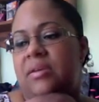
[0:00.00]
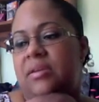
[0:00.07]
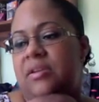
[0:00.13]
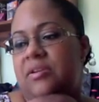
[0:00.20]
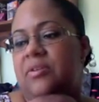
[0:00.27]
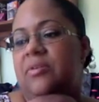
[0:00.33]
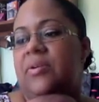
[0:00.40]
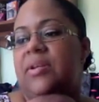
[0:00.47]
you
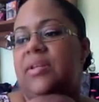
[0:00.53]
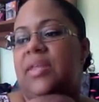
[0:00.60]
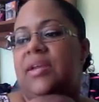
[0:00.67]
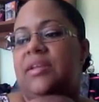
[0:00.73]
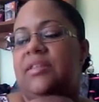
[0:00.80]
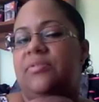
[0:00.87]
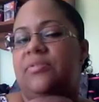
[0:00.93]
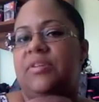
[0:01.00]
know, in like
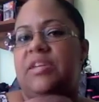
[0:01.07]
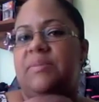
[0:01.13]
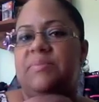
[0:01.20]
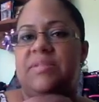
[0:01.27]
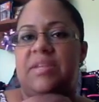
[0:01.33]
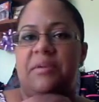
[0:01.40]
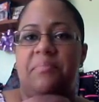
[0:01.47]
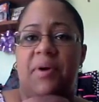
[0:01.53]
a little
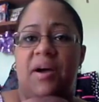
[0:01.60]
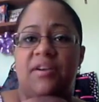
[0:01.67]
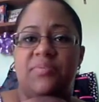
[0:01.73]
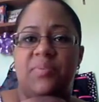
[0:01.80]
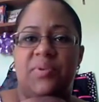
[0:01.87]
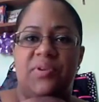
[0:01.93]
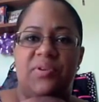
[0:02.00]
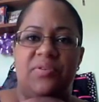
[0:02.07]
keepsake box
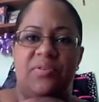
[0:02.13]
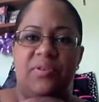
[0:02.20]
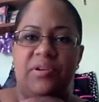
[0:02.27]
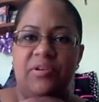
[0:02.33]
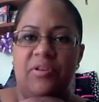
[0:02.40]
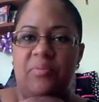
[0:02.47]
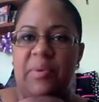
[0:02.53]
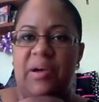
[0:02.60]
with her going
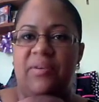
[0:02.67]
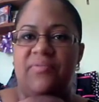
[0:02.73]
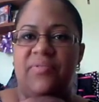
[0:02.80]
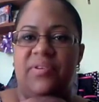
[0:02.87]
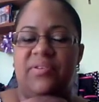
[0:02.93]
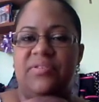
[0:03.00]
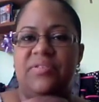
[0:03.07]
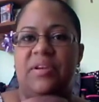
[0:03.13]
home
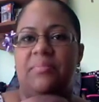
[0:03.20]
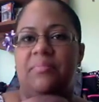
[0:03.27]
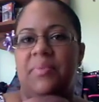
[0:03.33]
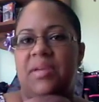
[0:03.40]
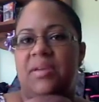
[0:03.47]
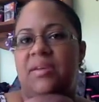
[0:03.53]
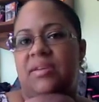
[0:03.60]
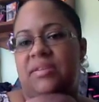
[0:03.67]
outfit or something.
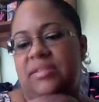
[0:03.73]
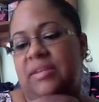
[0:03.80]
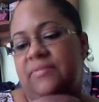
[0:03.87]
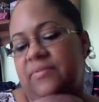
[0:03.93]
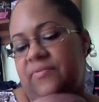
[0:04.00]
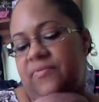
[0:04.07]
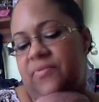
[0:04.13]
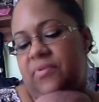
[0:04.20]
Save
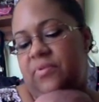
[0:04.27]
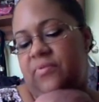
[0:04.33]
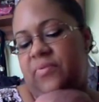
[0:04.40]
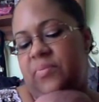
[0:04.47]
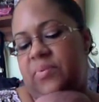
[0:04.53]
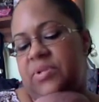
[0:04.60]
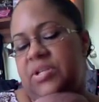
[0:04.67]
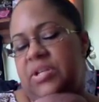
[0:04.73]
it for her for
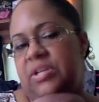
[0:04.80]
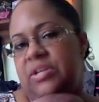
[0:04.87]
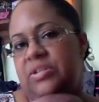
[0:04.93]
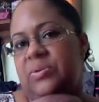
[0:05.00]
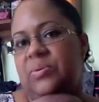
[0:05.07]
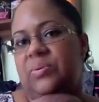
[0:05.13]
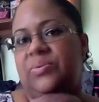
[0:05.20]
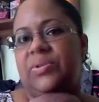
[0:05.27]
when she gets
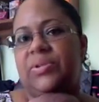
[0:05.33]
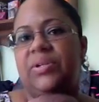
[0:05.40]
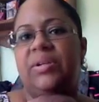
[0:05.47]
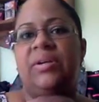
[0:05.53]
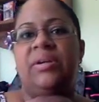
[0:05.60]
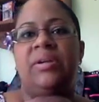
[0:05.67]
older.